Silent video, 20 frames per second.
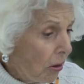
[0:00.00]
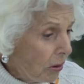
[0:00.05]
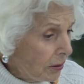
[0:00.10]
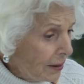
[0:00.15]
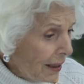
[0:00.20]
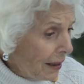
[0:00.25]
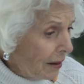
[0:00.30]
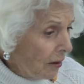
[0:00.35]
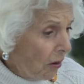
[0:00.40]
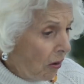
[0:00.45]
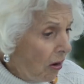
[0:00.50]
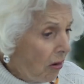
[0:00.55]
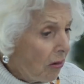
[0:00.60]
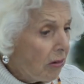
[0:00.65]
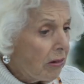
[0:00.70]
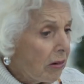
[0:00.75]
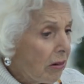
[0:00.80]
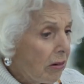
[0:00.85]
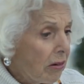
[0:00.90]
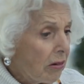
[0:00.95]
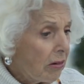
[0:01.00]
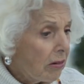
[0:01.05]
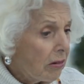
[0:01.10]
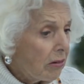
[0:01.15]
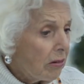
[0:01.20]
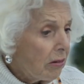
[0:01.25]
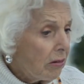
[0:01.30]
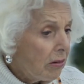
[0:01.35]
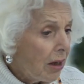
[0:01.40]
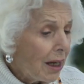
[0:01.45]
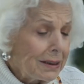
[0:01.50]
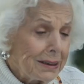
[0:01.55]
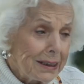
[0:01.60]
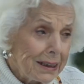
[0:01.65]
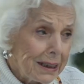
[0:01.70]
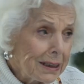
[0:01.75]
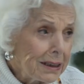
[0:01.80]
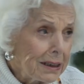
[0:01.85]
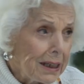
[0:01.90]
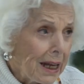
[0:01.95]
all day long, and
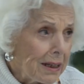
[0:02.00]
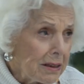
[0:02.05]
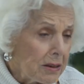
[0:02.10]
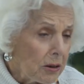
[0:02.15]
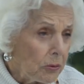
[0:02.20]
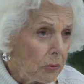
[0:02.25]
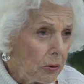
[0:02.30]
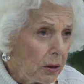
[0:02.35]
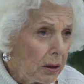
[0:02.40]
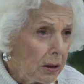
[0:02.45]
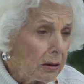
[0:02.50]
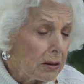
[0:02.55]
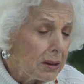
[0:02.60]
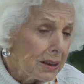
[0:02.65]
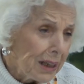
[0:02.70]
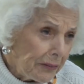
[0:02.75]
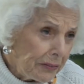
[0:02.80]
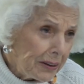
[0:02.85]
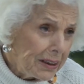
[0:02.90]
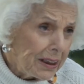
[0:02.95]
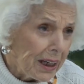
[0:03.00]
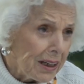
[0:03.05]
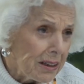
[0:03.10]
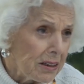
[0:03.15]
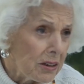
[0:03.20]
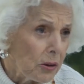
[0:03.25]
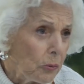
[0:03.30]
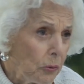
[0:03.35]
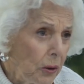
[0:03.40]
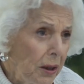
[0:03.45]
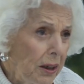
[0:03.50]
7 days a